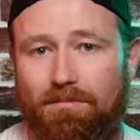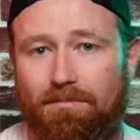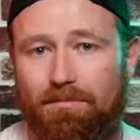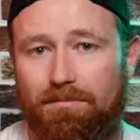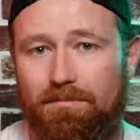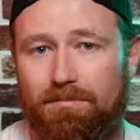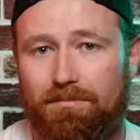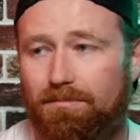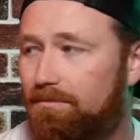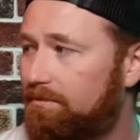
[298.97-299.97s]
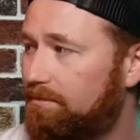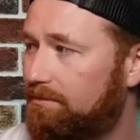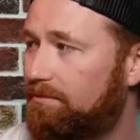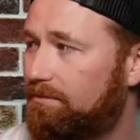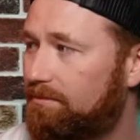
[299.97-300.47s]

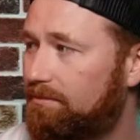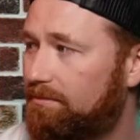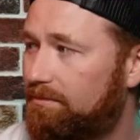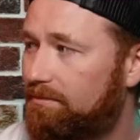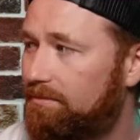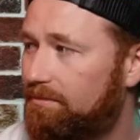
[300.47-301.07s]
The person shown says nothing.